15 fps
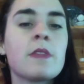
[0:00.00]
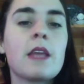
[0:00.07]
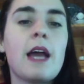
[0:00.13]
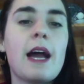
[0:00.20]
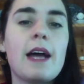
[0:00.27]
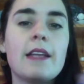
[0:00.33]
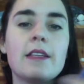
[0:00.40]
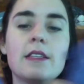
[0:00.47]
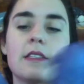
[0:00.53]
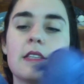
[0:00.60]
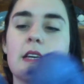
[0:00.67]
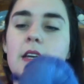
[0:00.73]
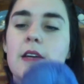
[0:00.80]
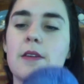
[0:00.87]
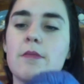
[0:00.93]
and
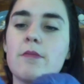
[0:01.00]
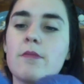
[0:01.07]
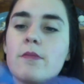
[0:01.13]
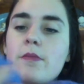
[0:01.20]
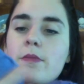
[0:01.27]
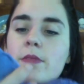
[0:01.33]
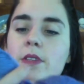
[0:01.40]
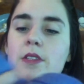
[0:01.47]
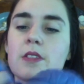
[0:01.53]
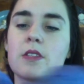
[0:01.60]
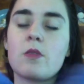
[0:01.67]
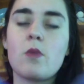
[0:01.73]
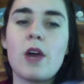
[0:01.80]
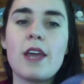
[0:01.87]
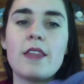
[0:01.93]
just the
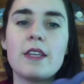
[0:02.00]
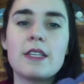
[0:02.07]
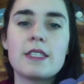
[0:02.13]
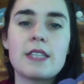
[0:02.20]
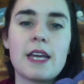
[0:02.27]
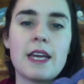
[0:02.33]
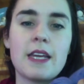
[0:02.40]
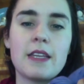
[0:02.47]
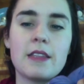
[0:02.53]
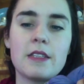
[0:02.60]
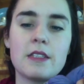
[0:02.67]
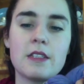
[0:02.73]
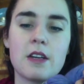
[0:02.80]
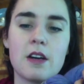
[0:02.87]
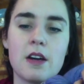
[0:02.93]
way that it's taken the
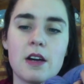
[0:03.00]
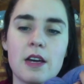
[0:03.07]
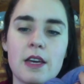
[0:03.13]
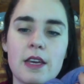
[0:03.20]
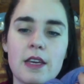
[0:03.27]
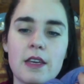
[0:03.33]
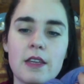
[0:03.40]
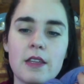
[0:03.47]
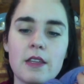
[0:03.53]
dye